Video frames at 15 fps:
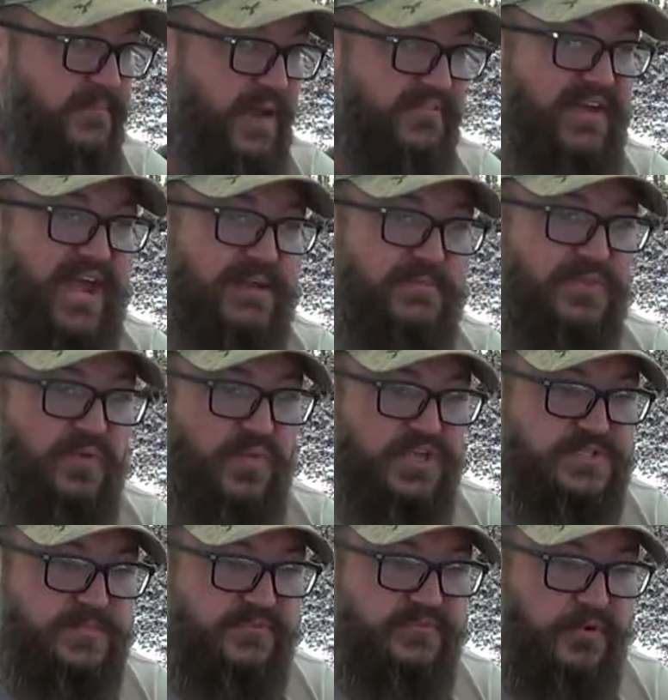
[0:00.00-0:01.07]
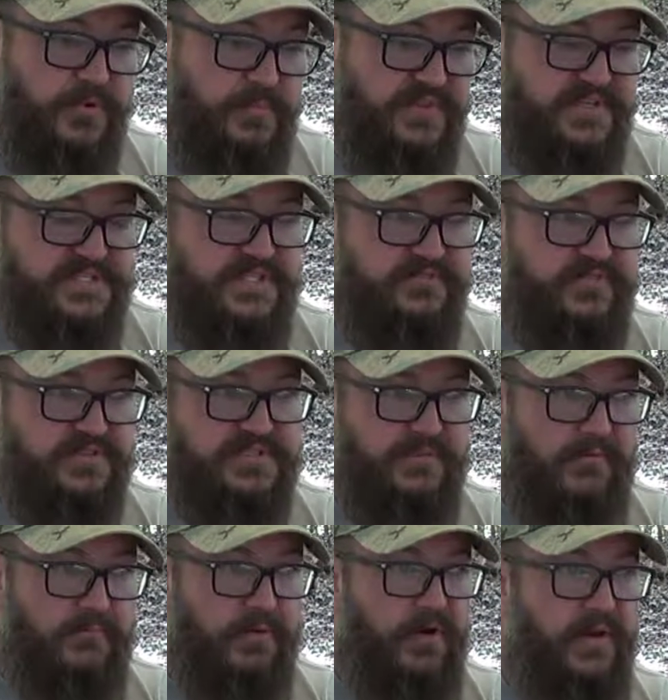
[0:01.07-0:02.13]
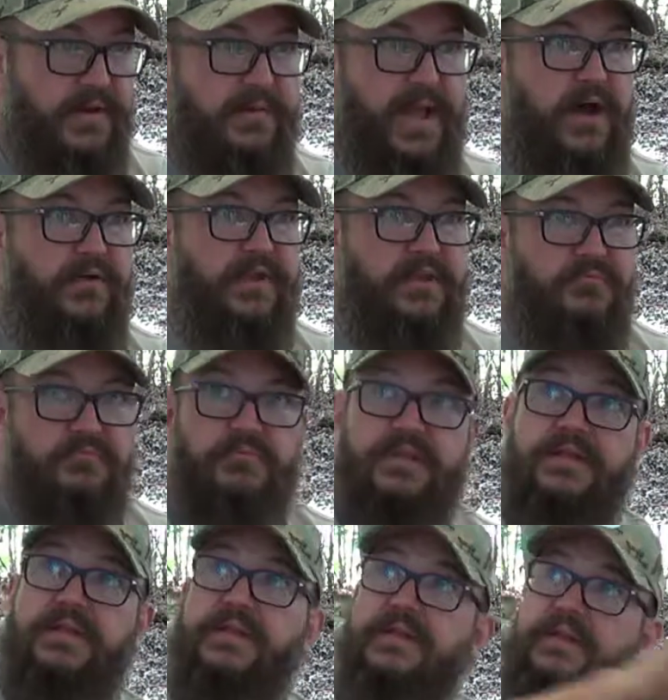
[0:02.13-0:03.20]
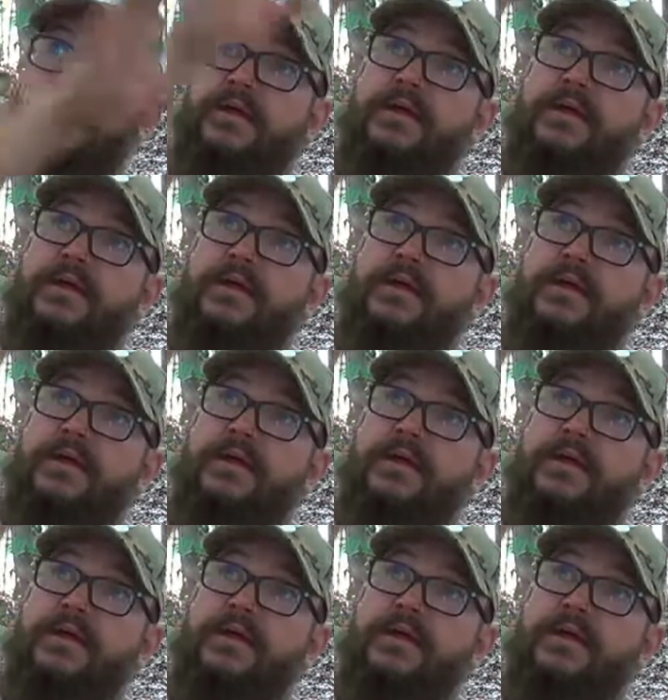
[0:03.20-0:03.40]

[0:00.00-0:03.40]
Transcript: I've had him in the woods before, but this is the first time I've brought him out and really